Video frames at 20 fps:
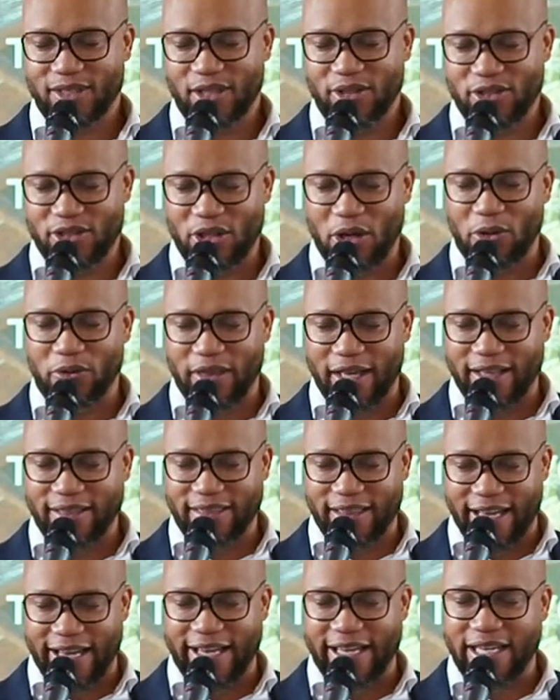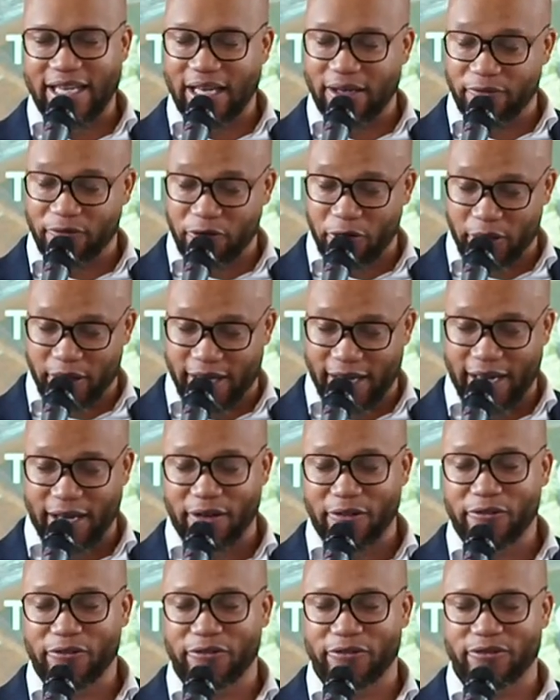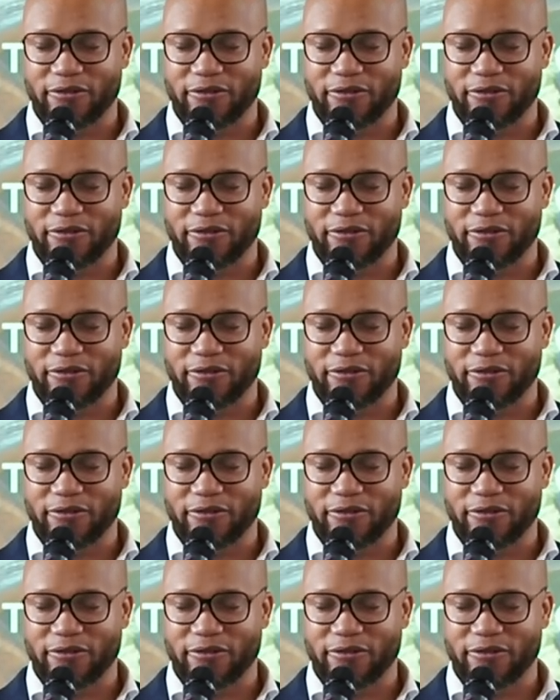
so that they can forgive,